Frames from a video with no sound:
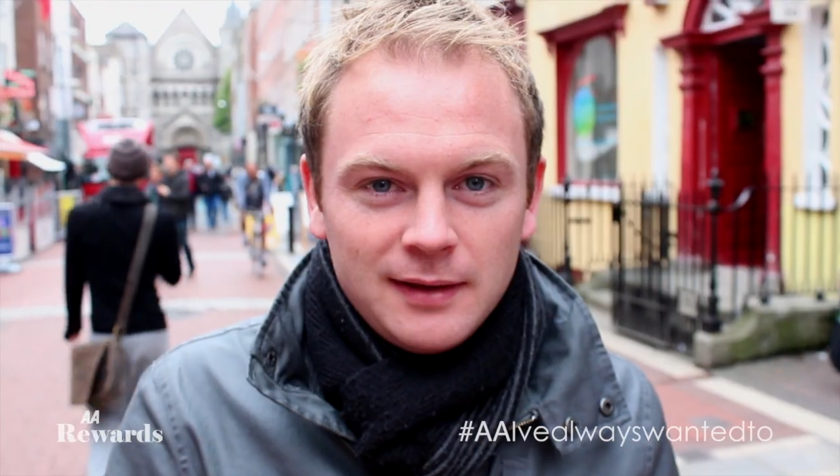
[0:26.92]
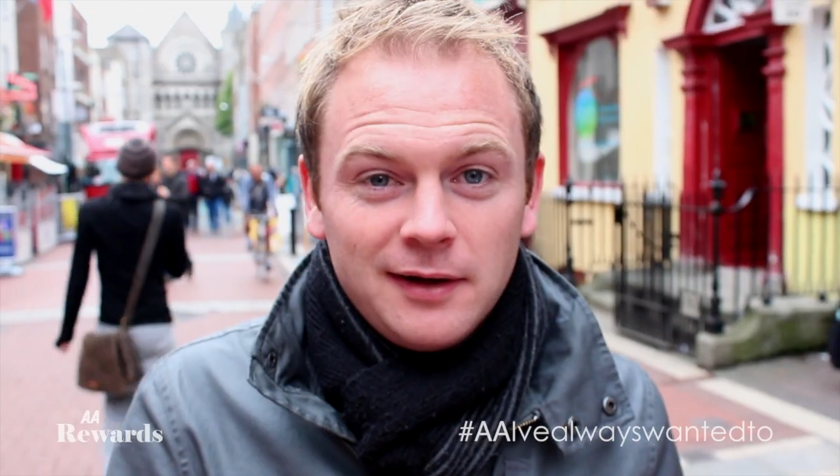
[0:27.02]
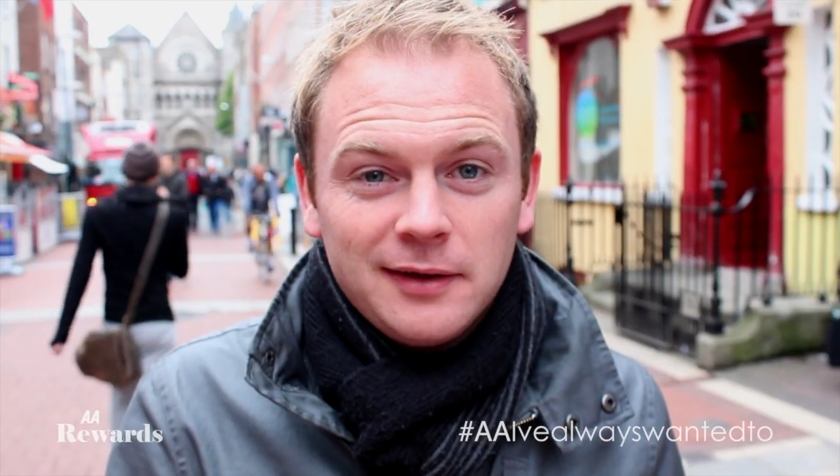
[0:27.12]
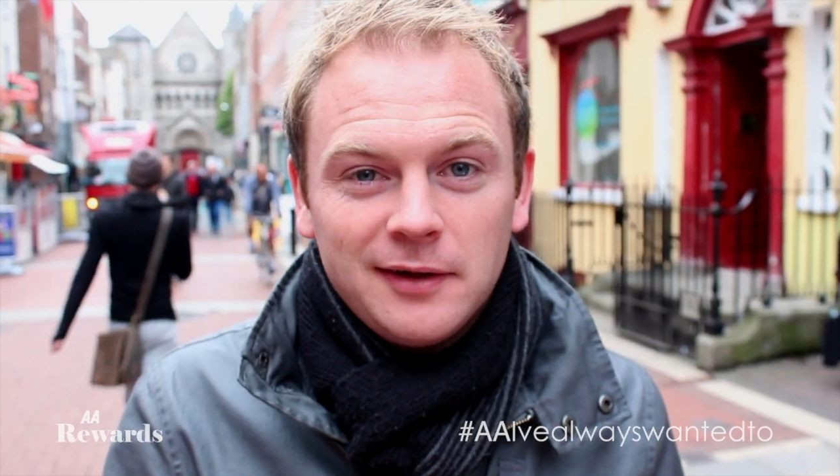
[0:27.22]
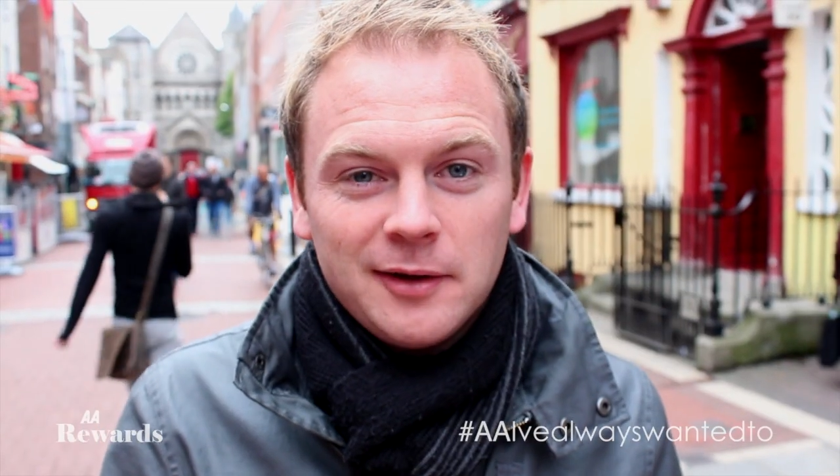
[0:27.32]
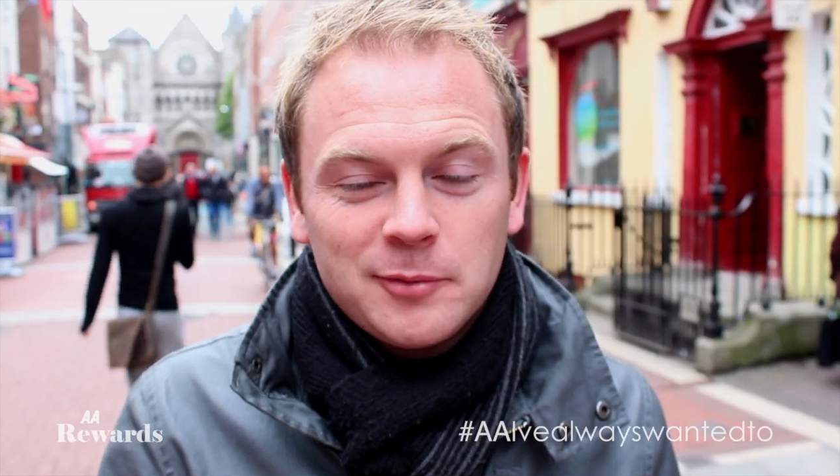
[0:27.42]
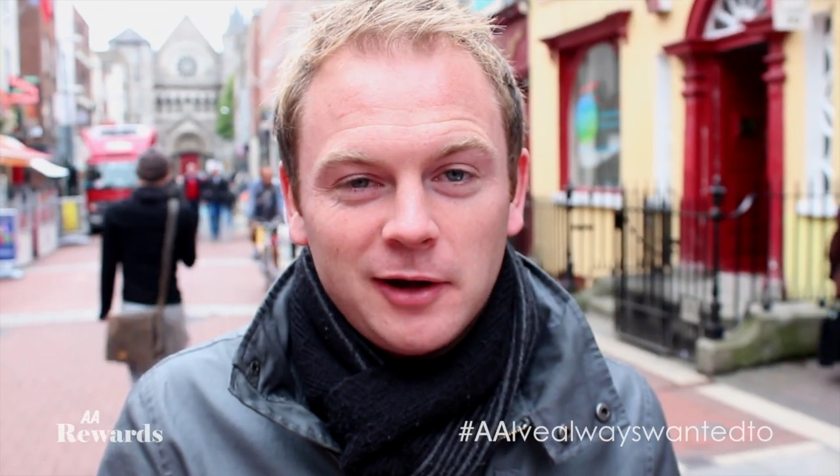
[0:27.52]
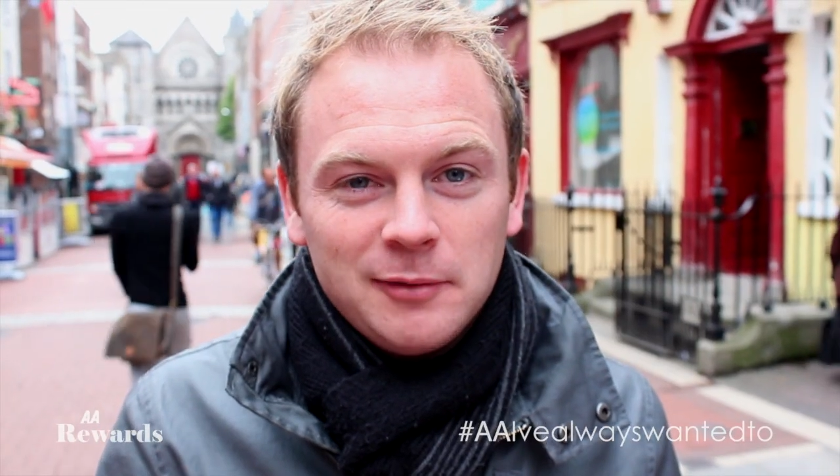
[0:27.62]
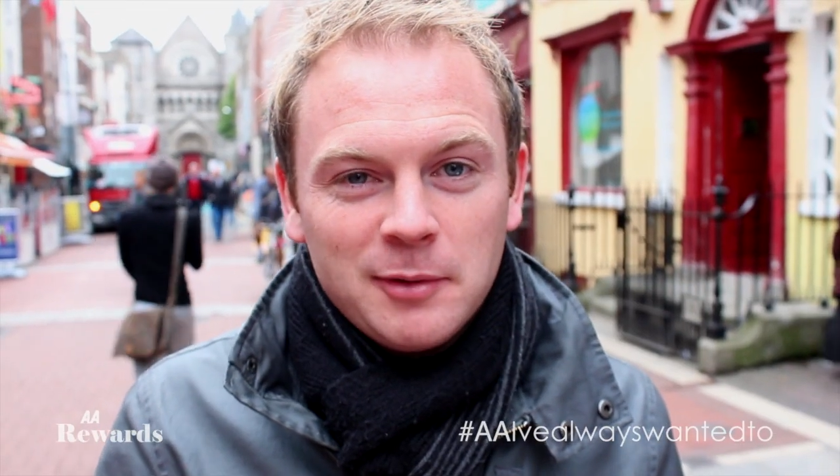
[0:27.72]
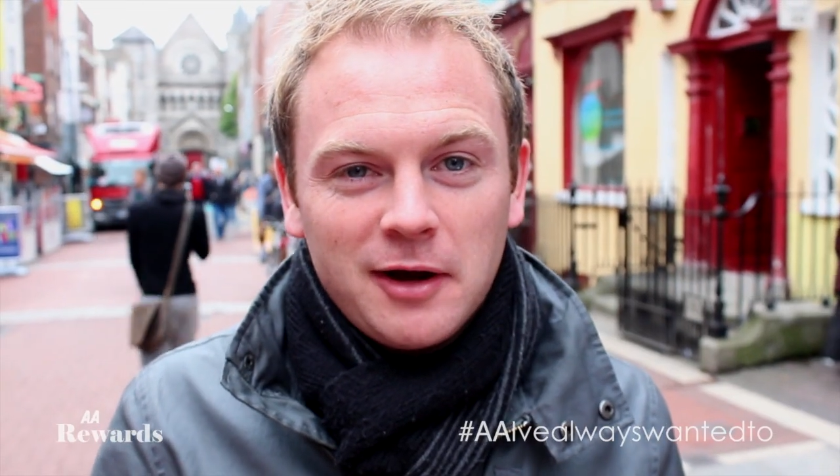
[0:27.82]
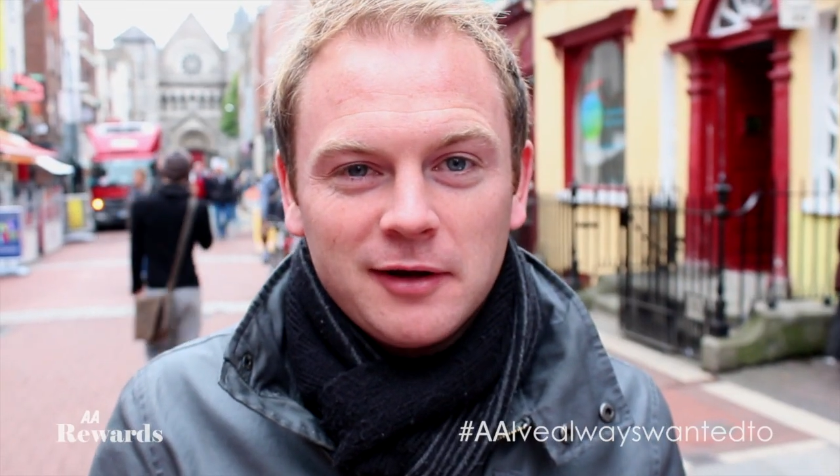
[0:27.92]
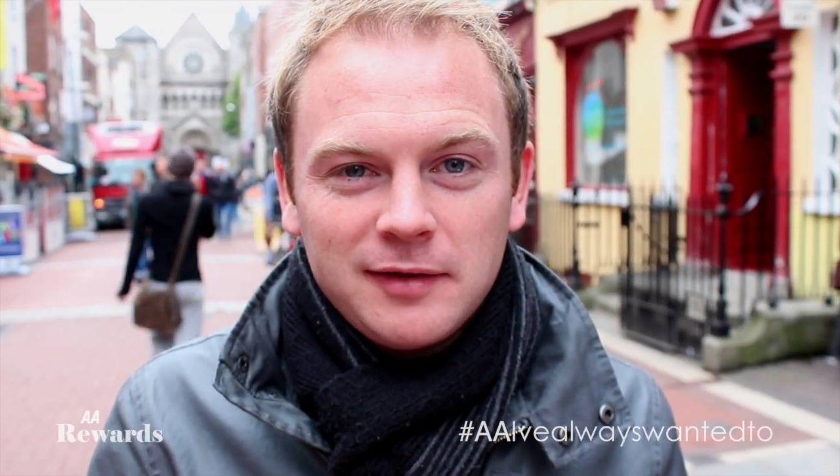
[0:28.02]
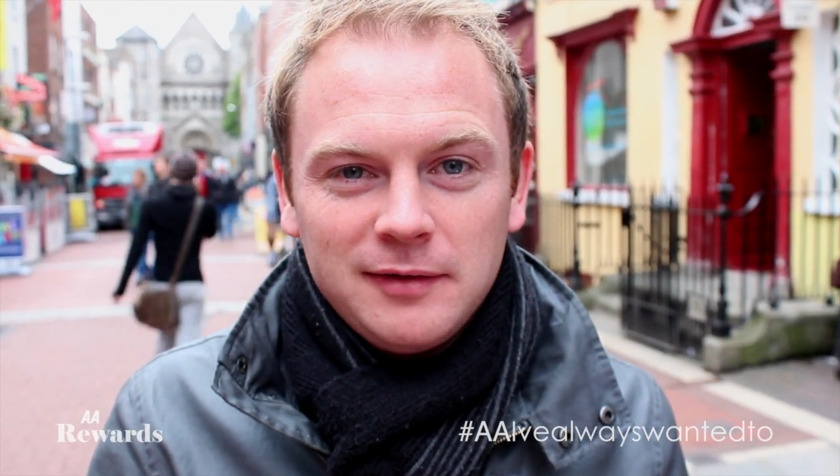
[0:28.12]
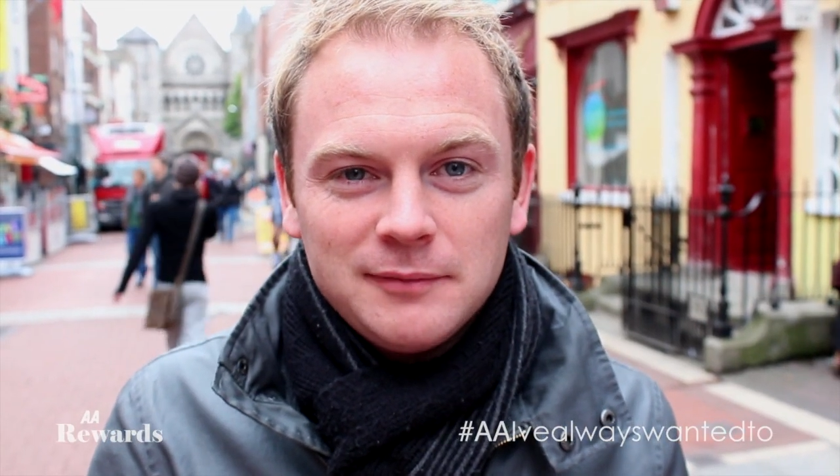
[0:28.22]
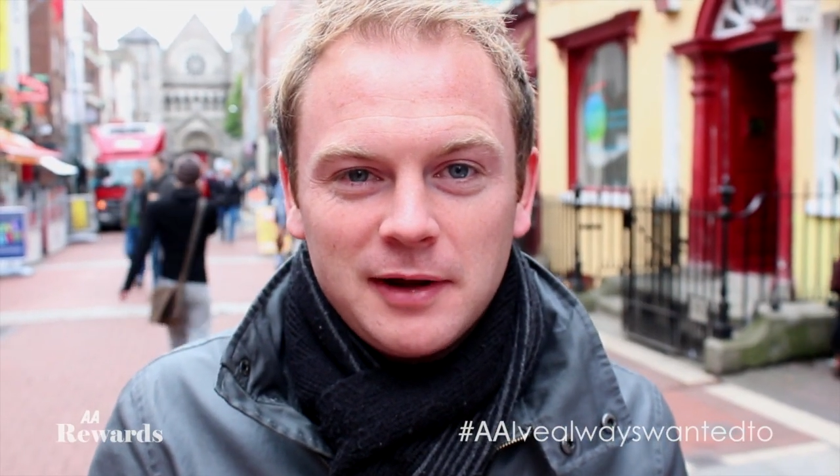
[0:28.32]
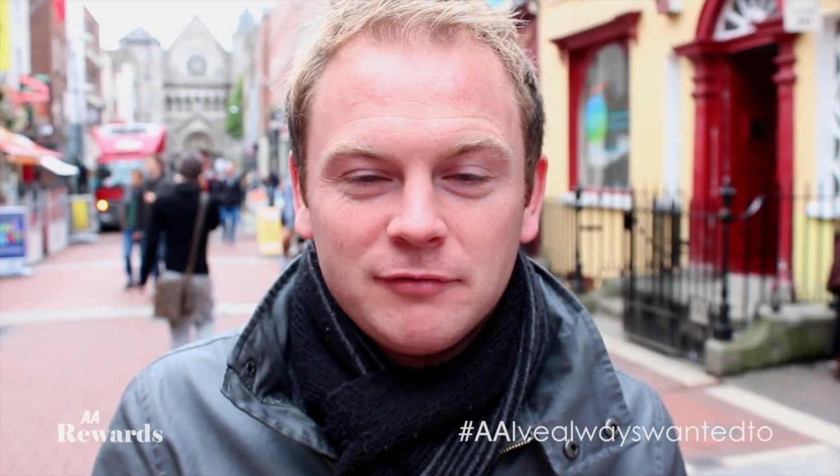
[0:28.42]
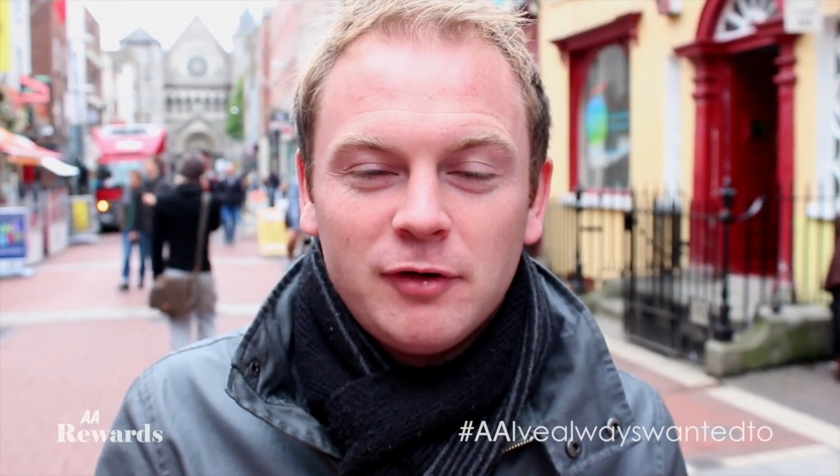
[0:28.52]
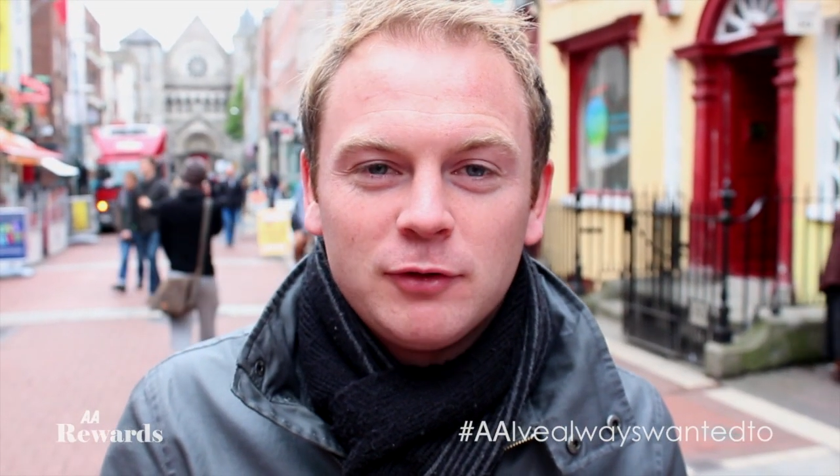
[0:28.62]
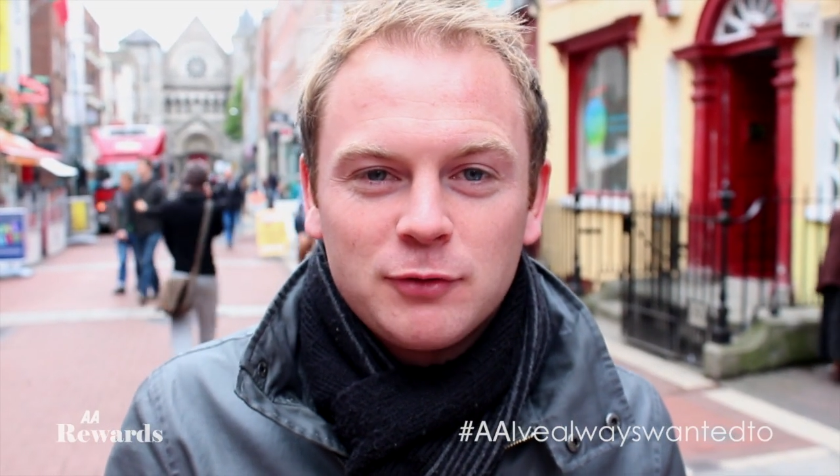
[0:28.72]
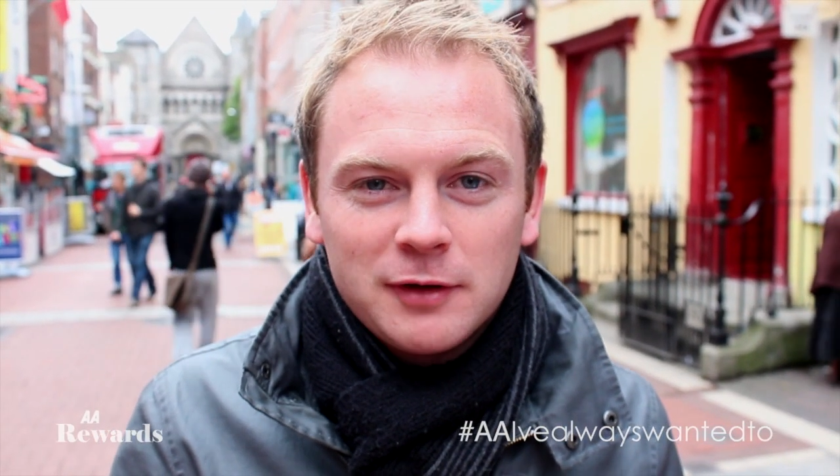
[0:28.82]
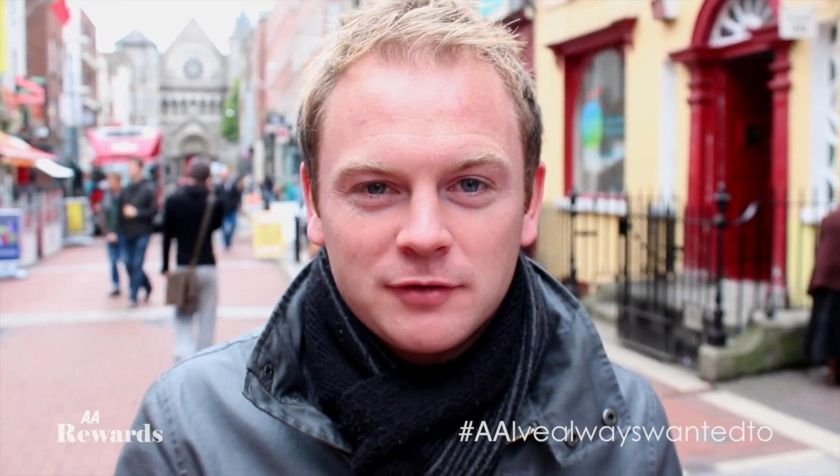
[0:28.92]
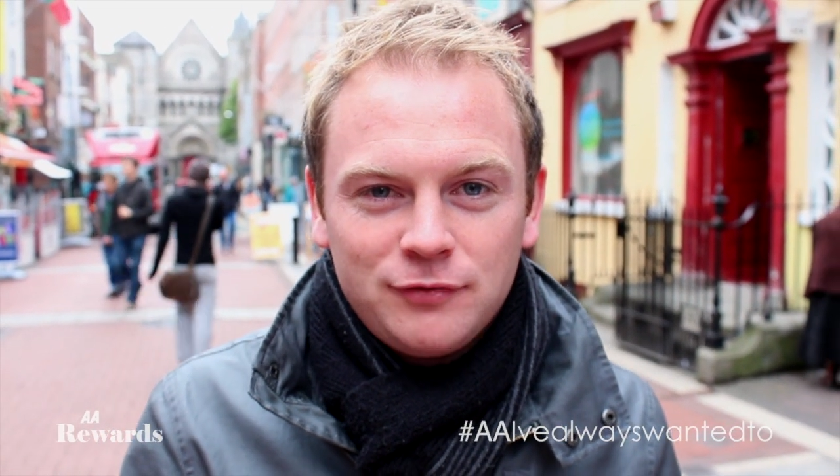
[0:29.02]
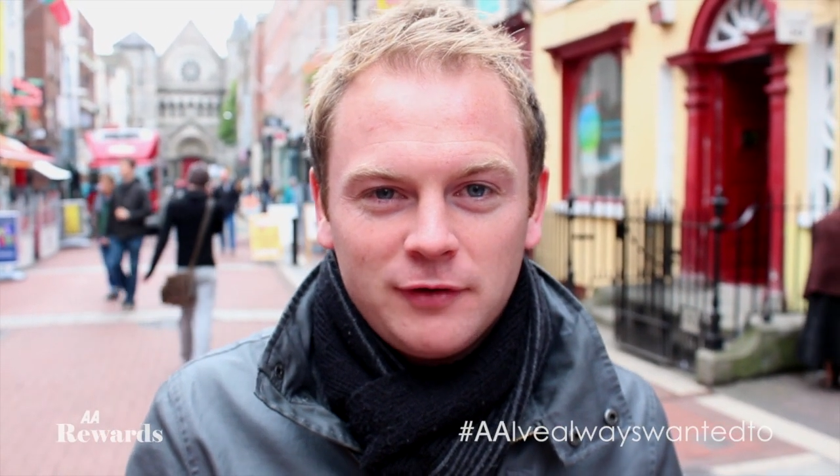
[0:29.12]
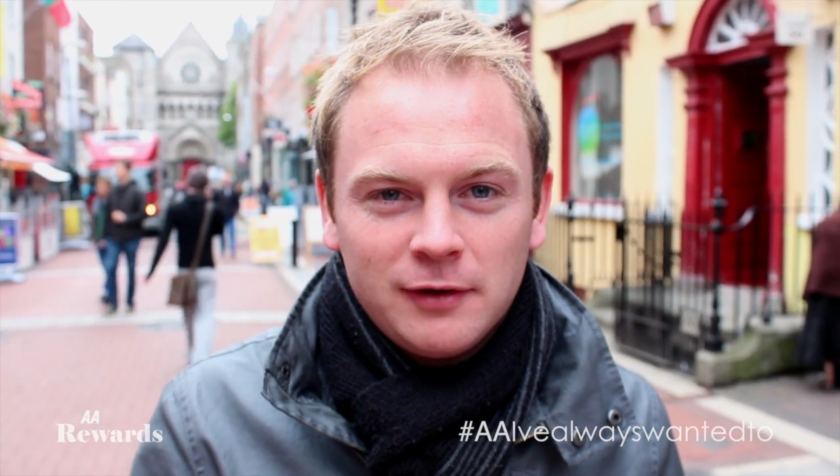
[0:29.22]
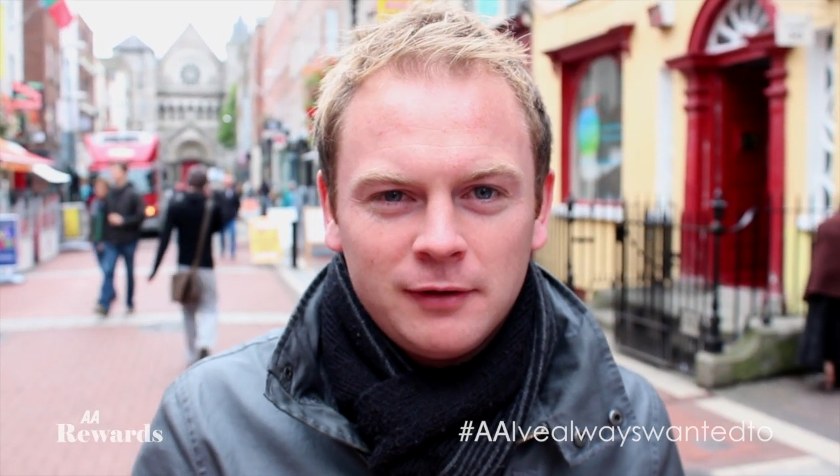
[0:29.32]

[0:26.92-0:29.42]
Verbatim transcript: Hi, I'm Colm McCarthy and I've always wanted to fly